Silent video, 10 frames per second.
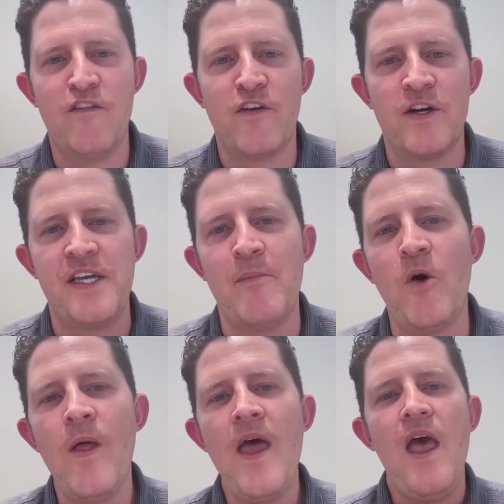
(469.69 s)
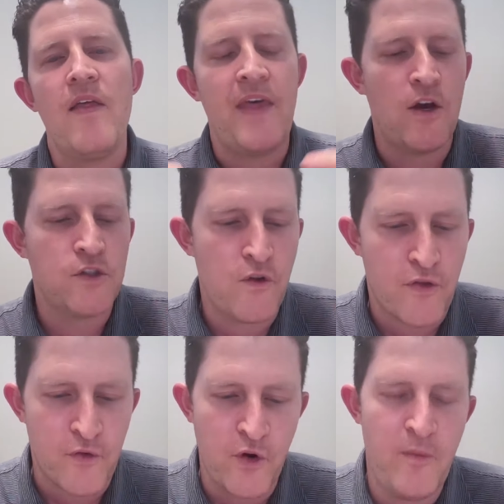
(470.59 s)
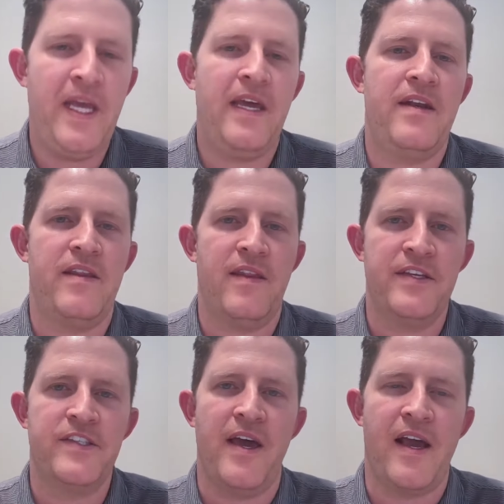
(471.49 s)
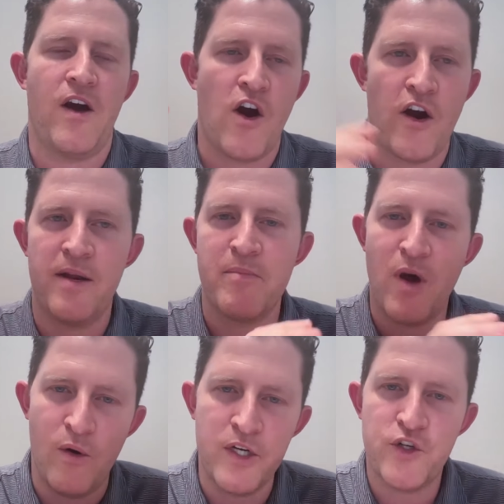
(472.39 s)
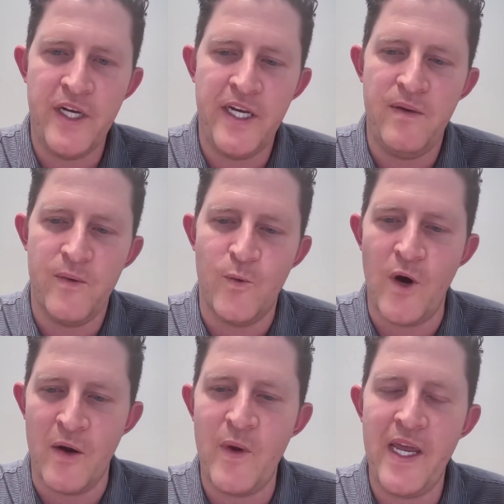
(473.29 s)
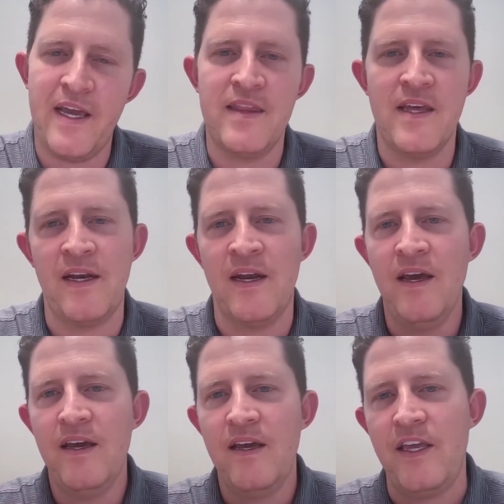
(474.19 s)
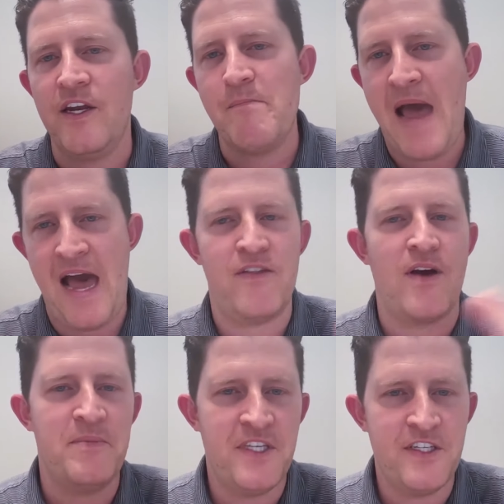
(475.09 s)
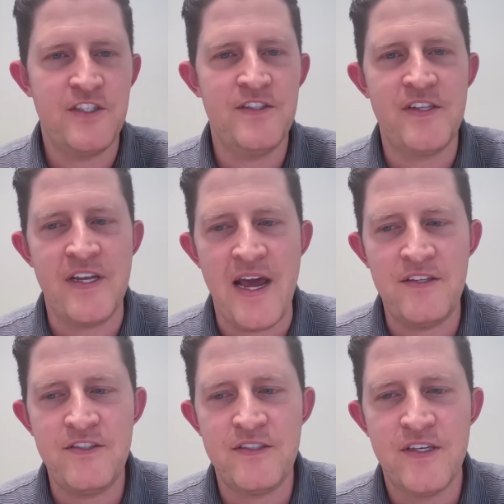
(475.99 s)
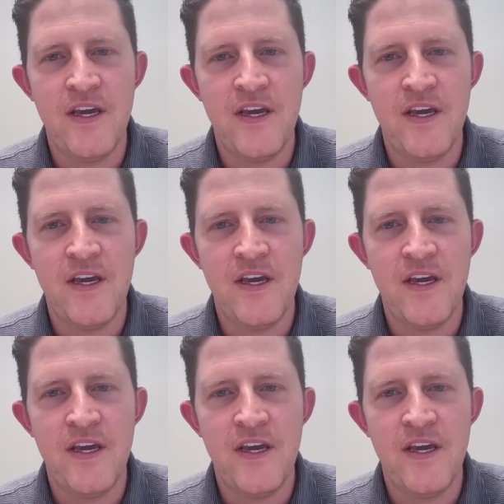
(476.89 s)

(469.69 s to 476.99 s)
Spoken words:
For example, they also threw me into things like art and poetry one week, and then math competitions the next.